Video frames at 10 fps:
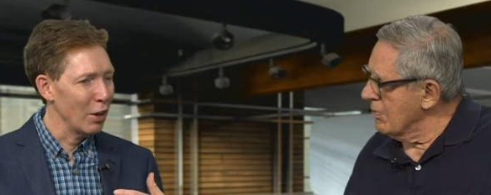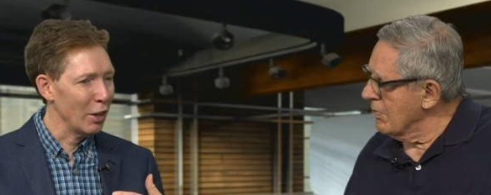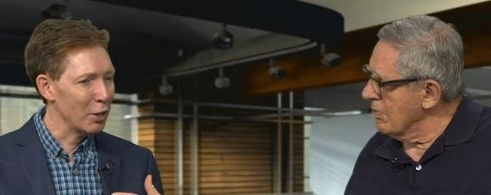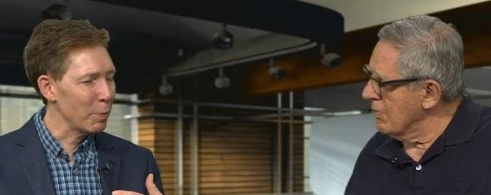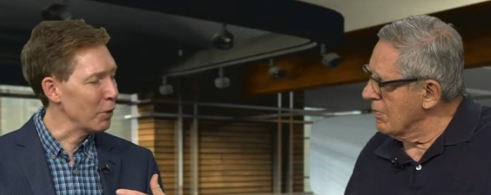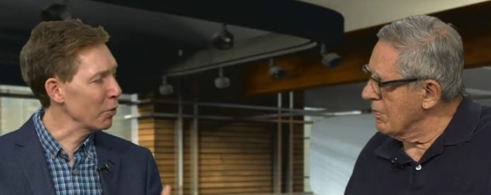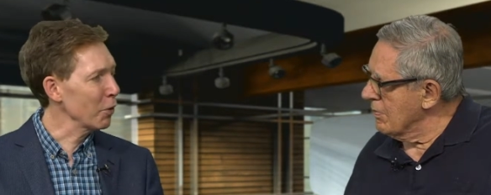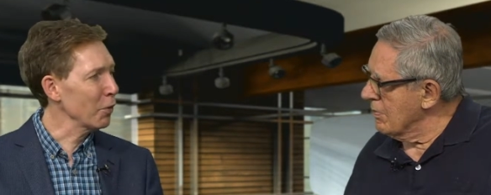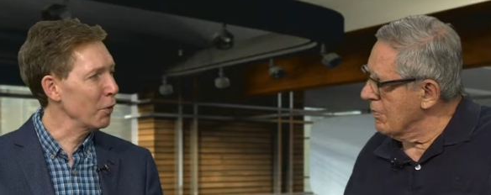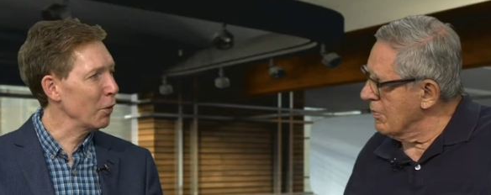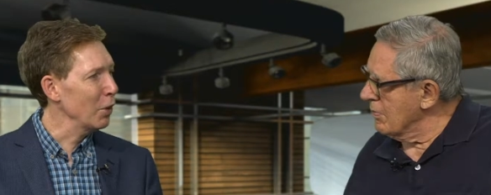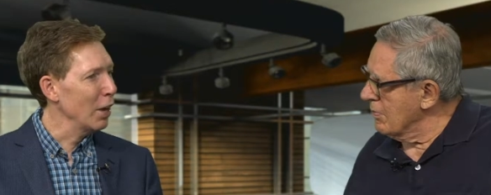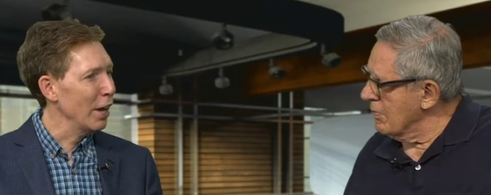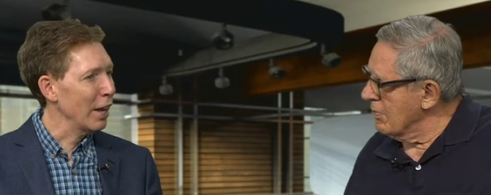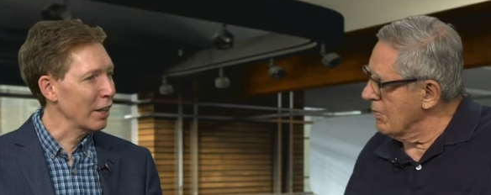Speaker 1: let's be truthful
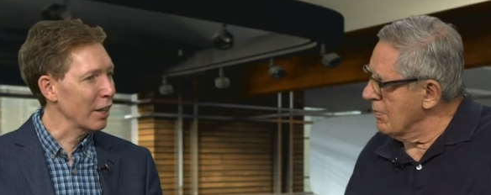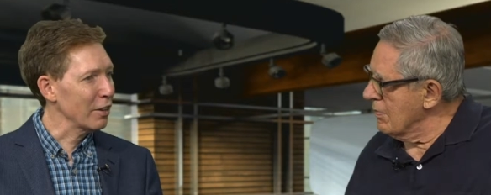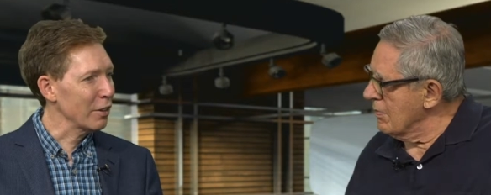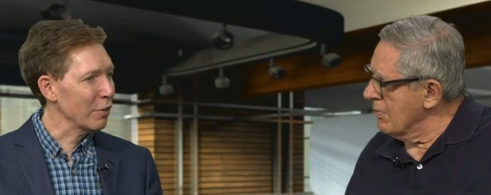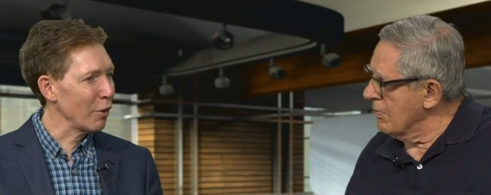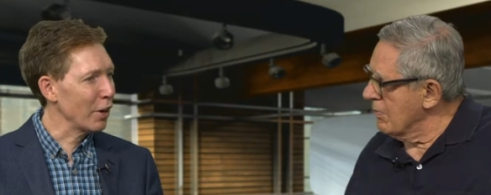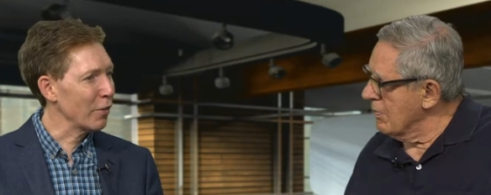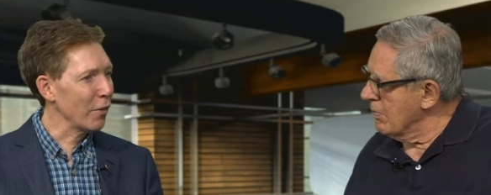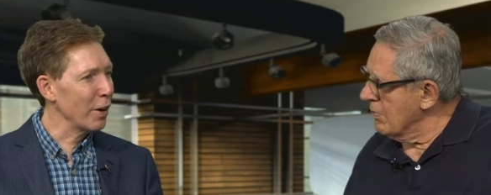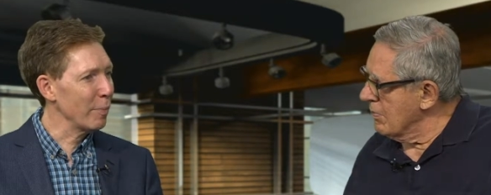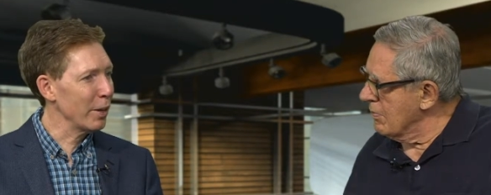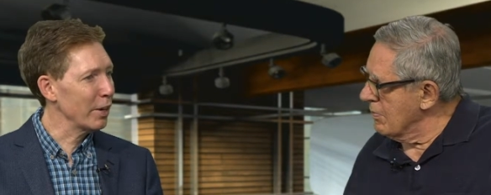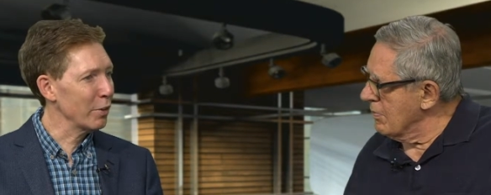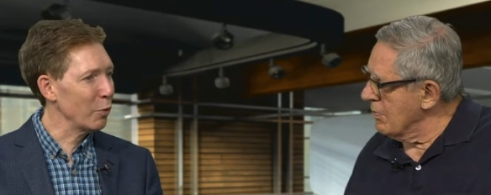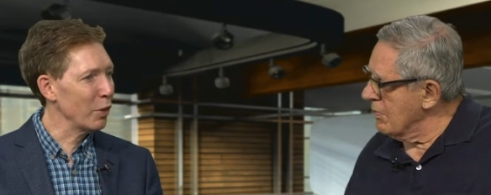and let's try to frame
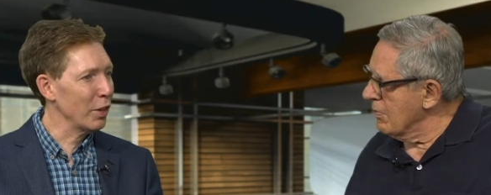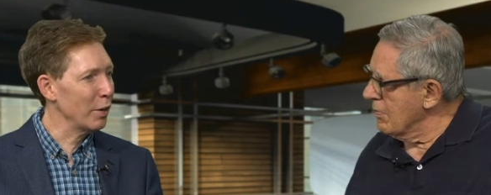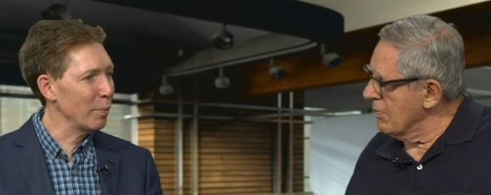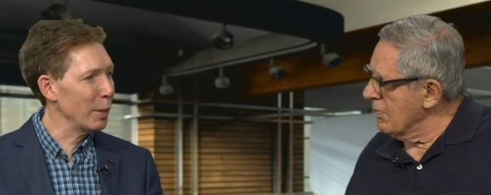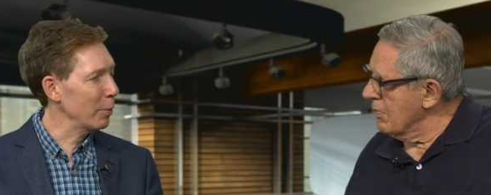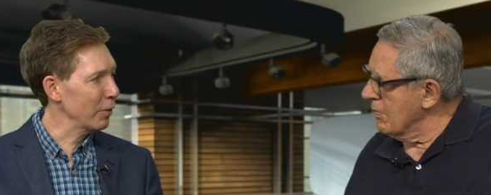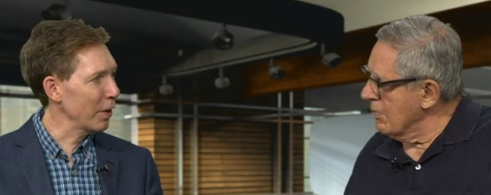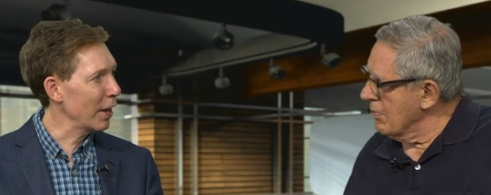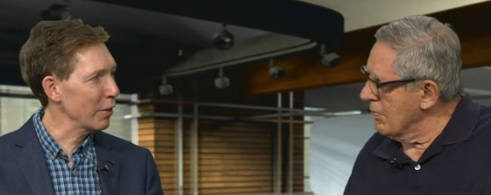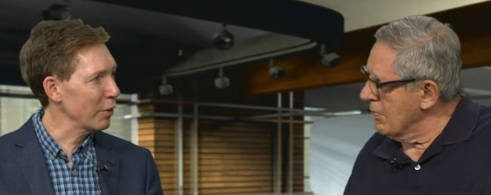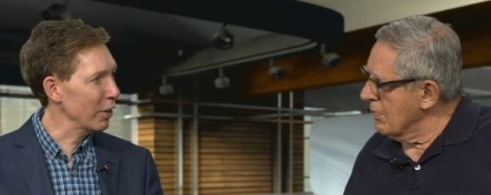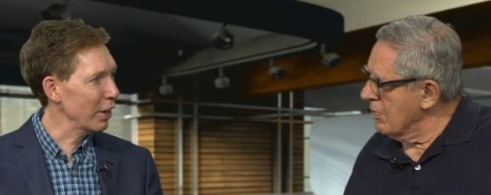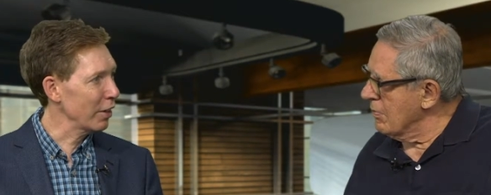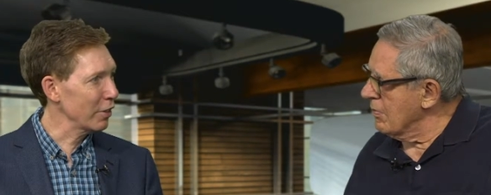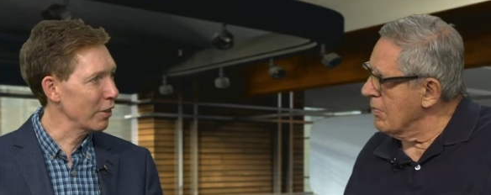things within people's values so they
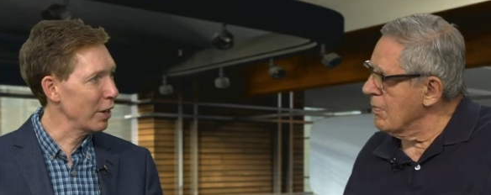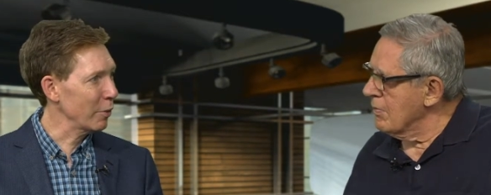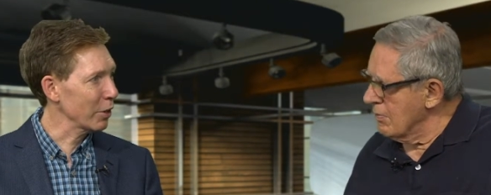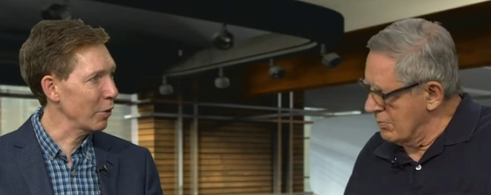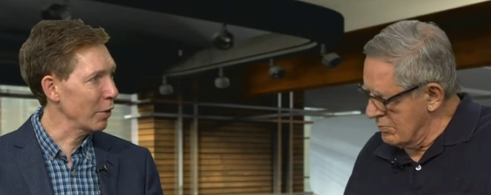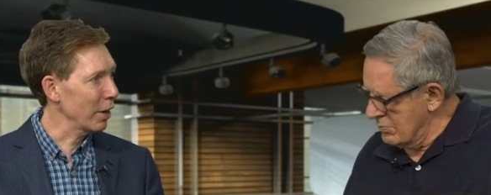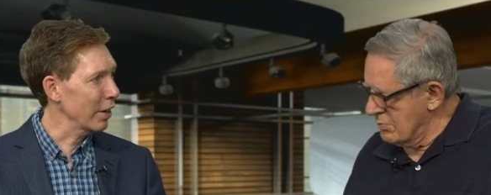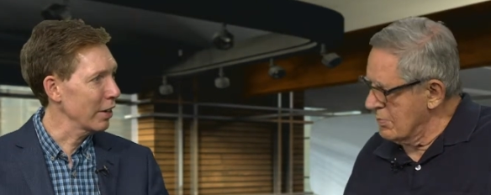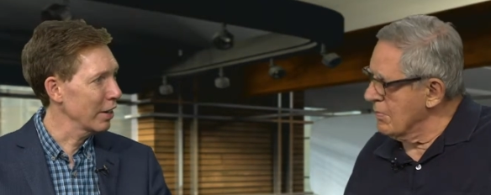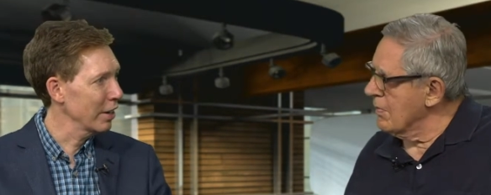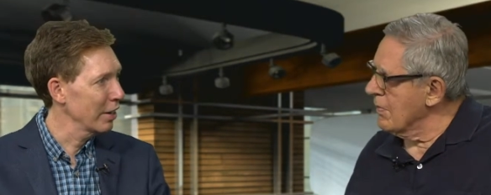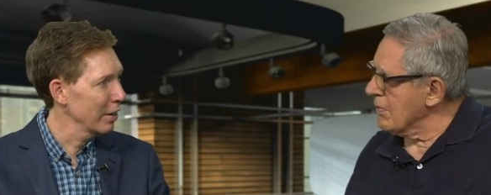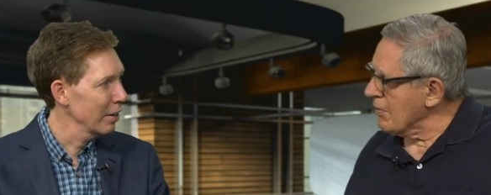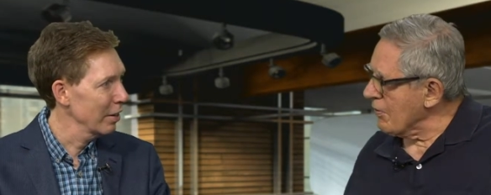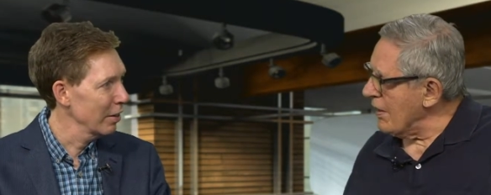understand what's going on.
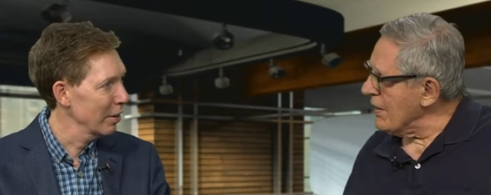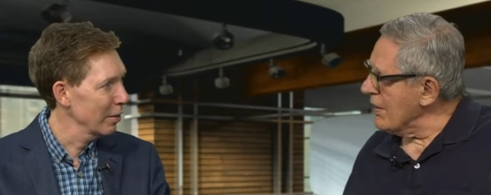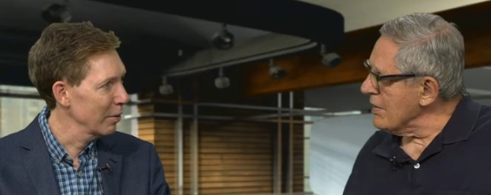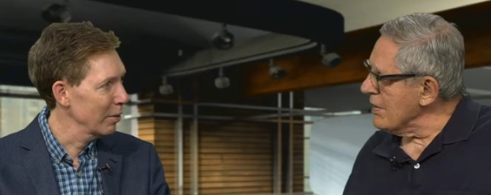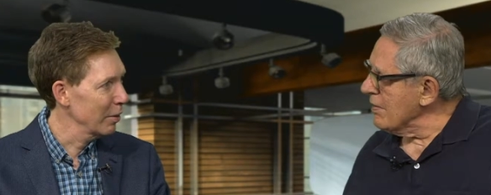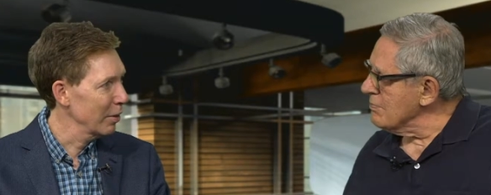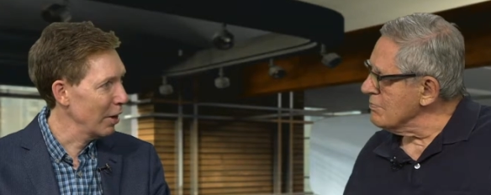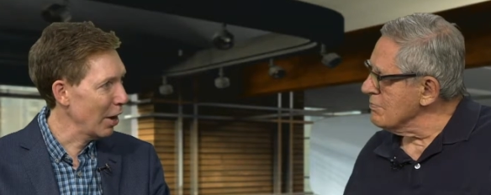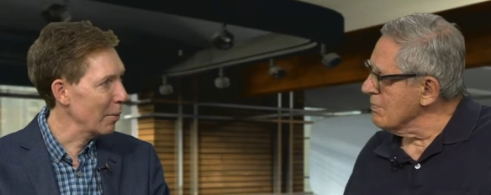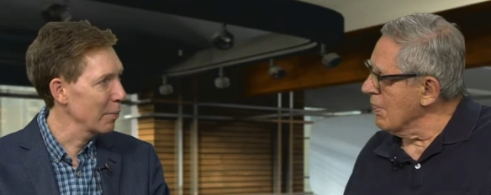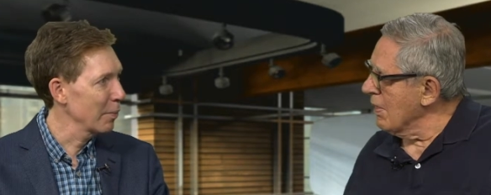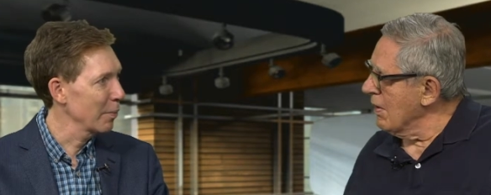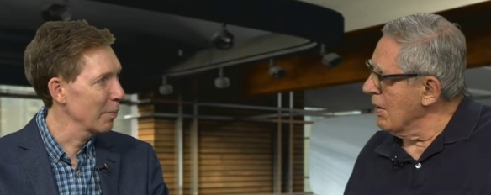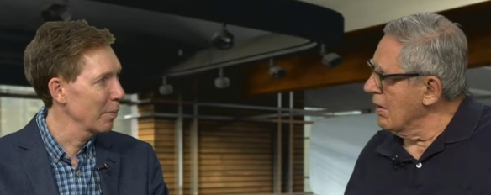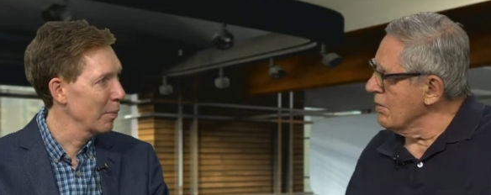
Speaker 2: Great idea. Yeah.
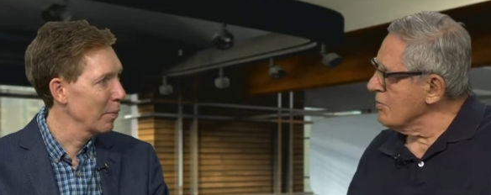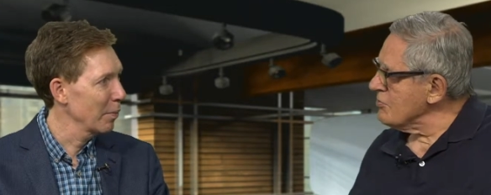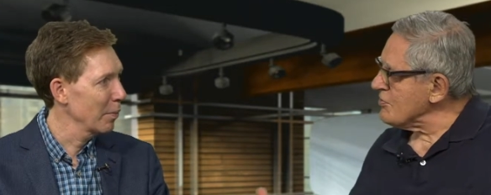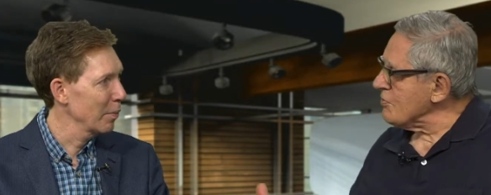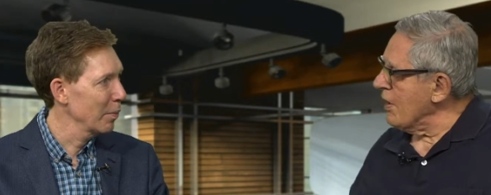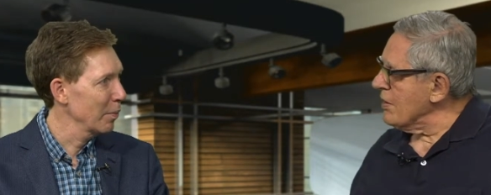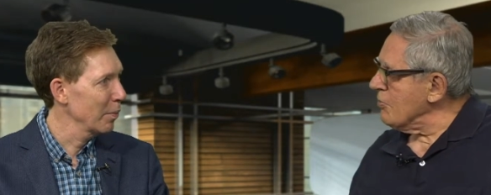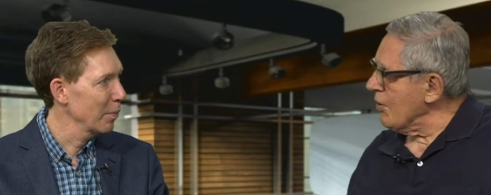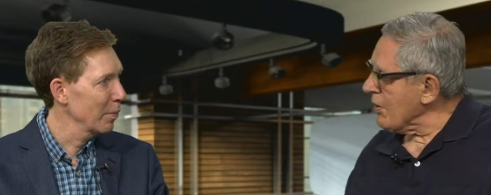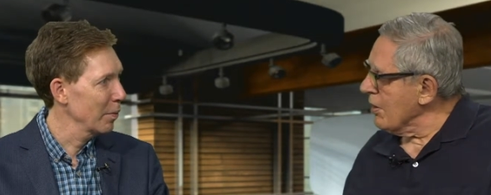You should write a book.